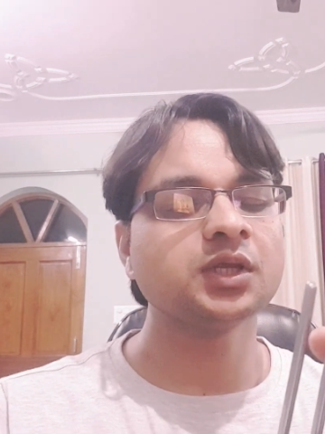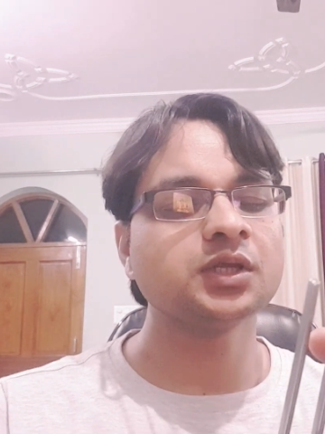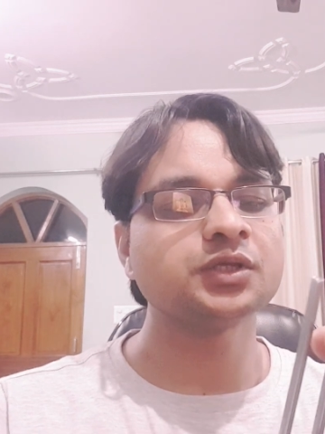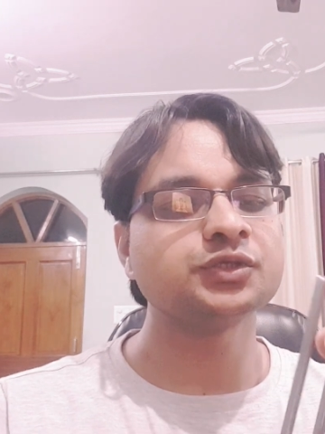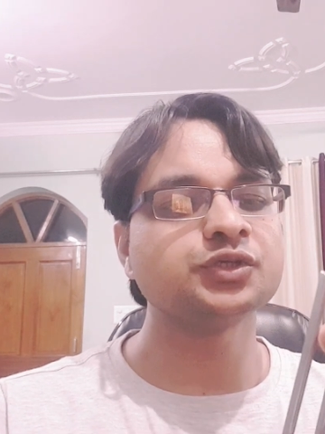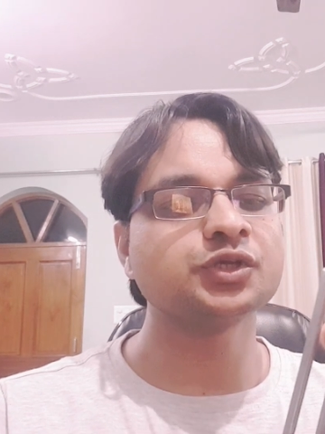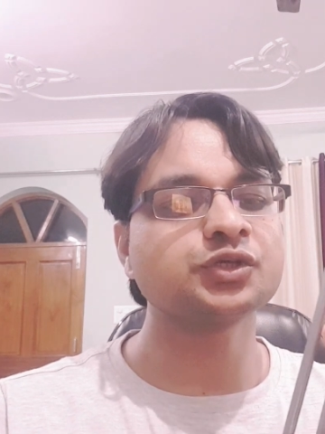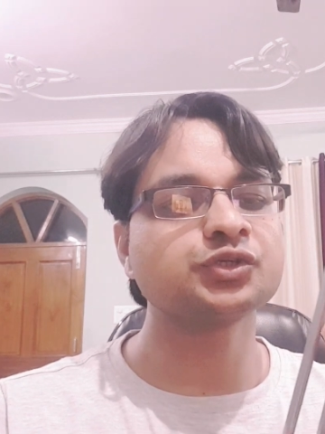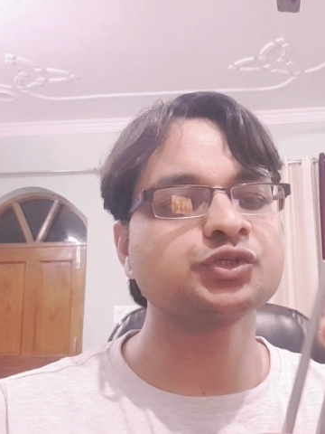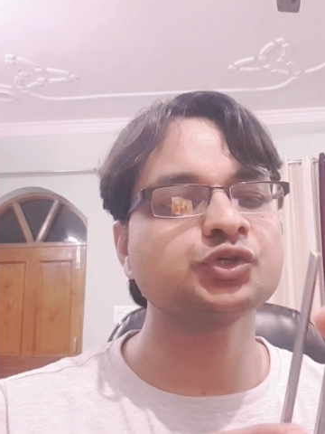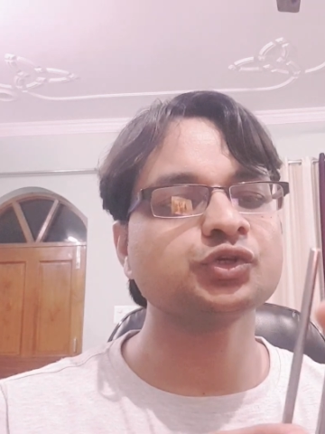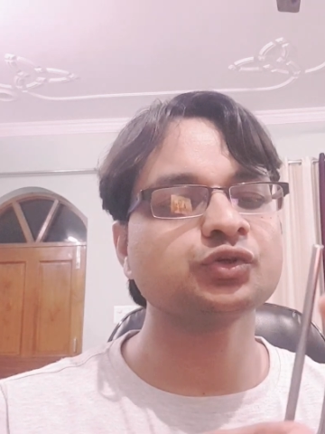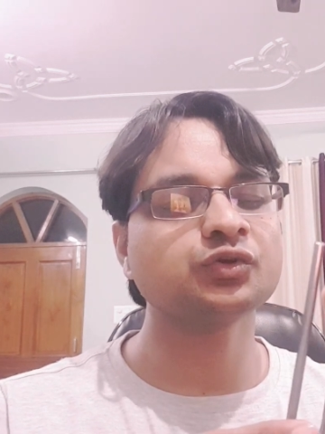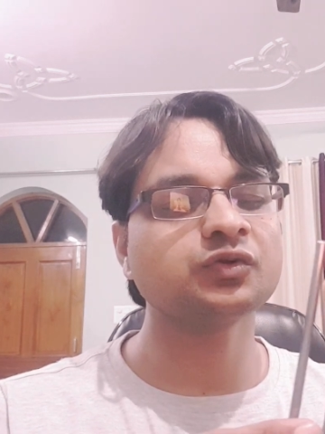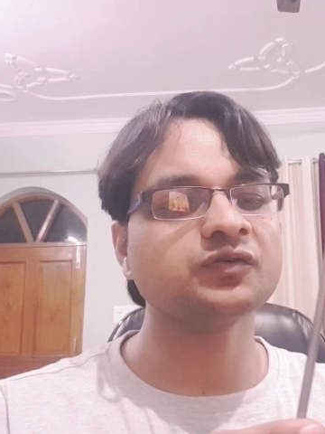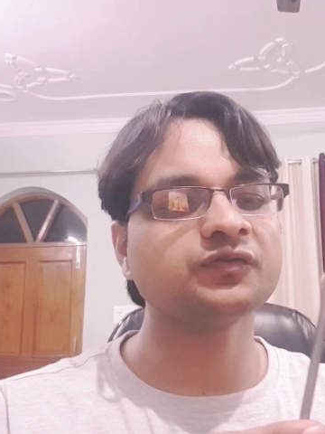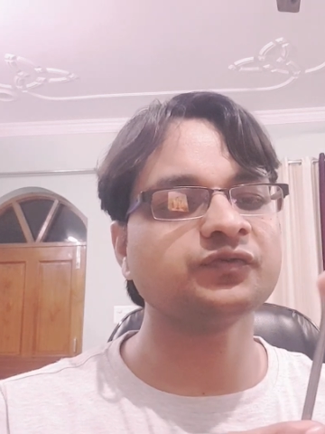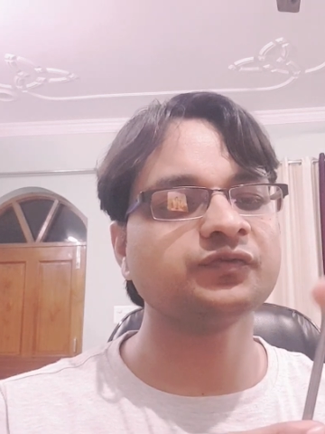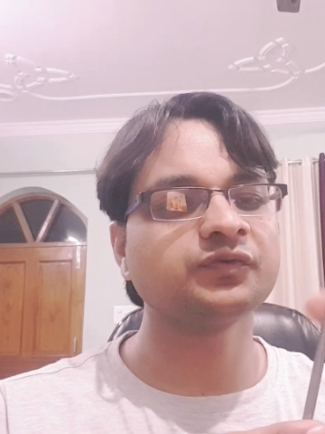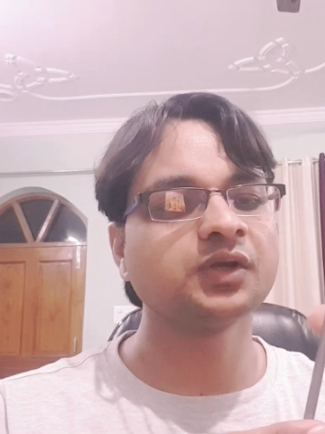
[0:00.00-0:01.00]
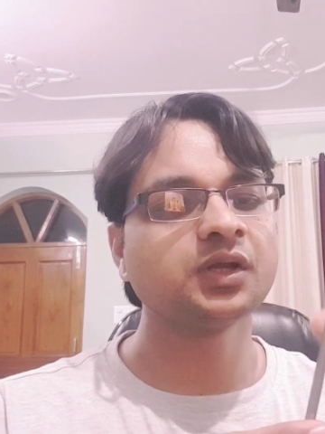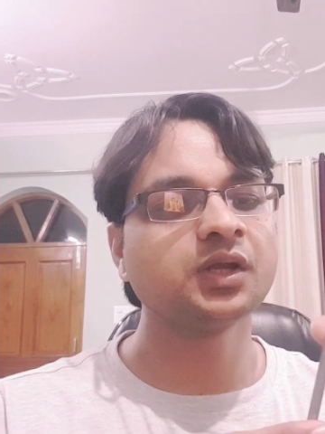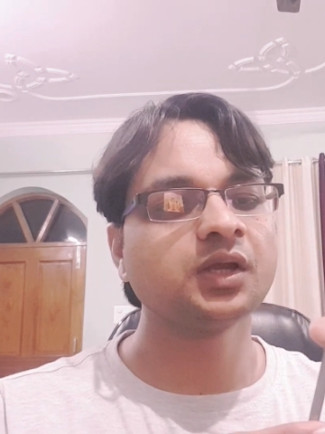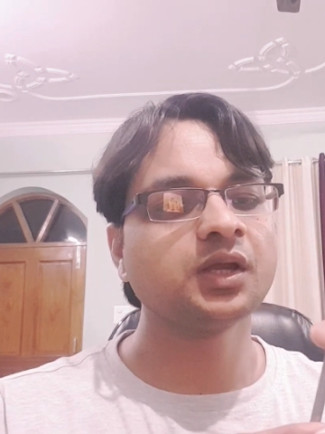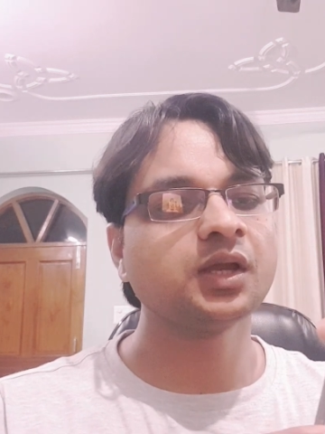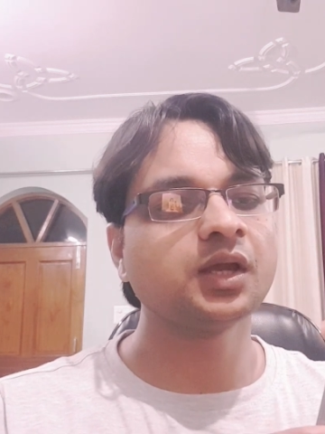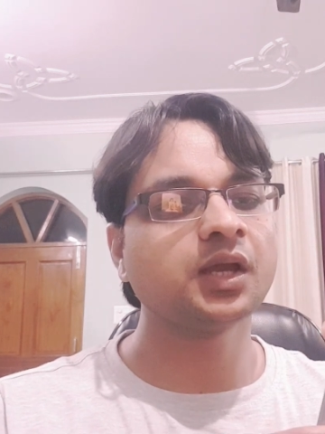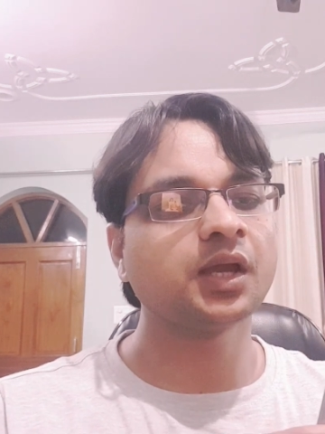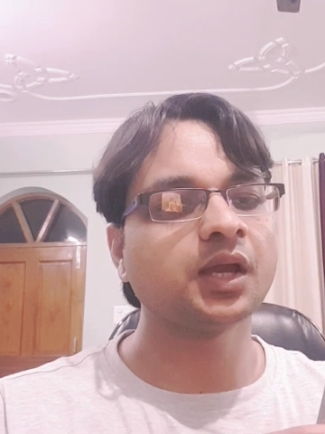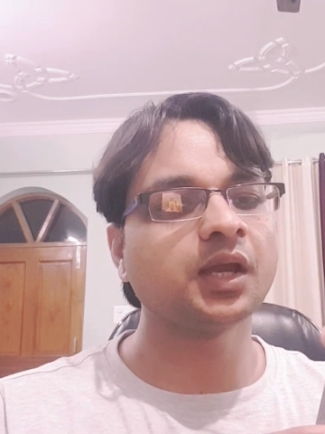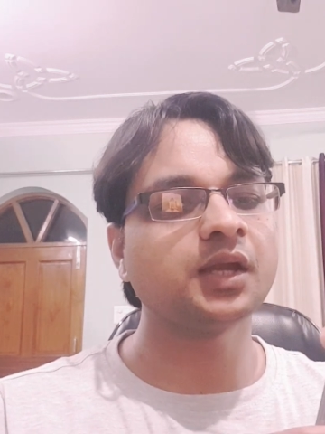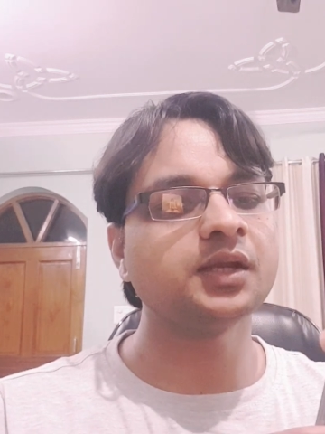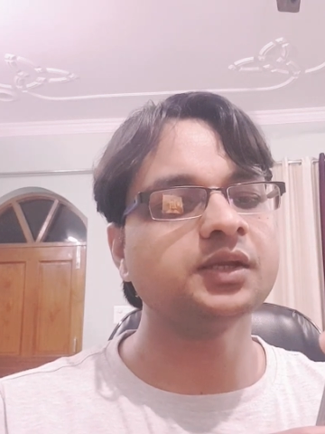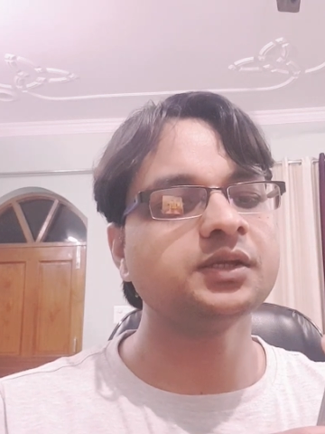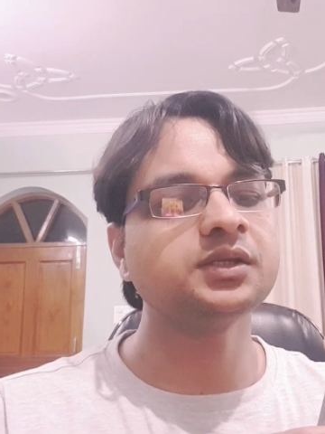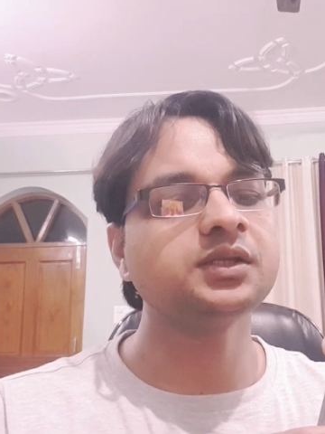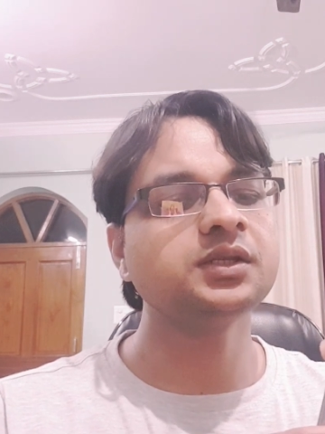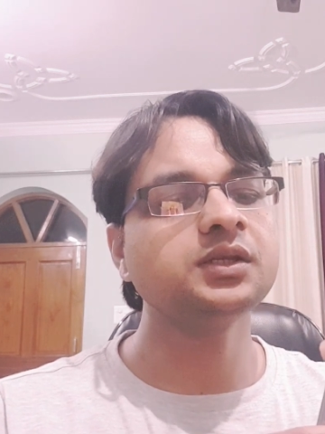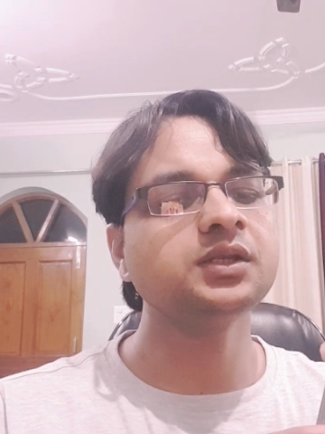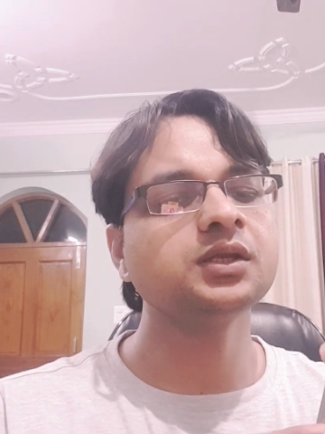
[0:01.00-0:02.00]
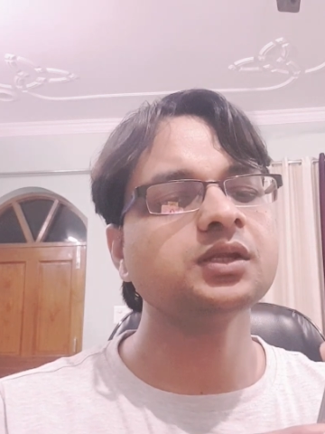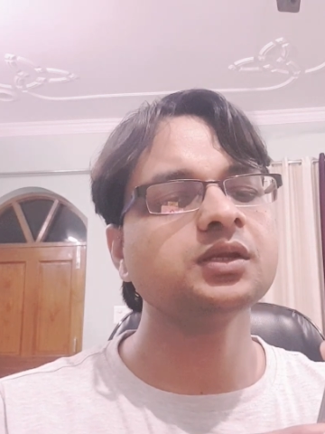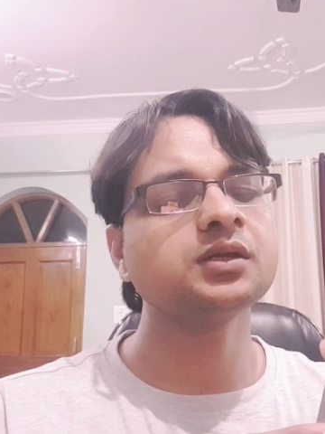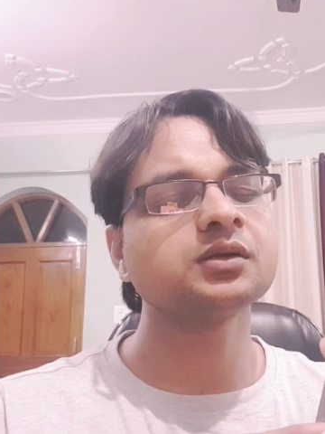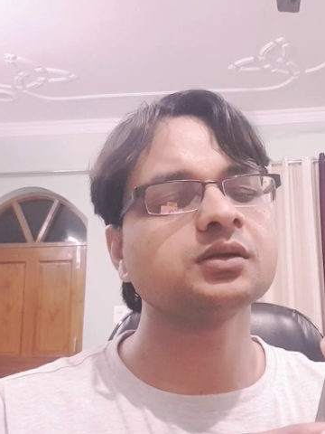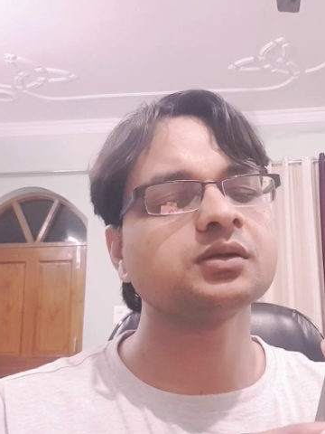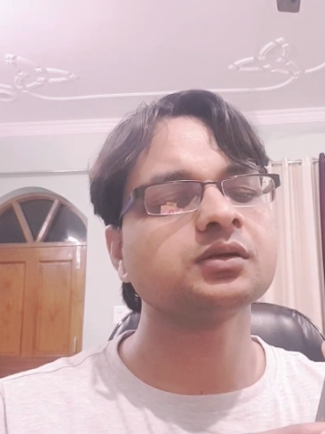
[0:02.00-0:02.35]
junction of anterior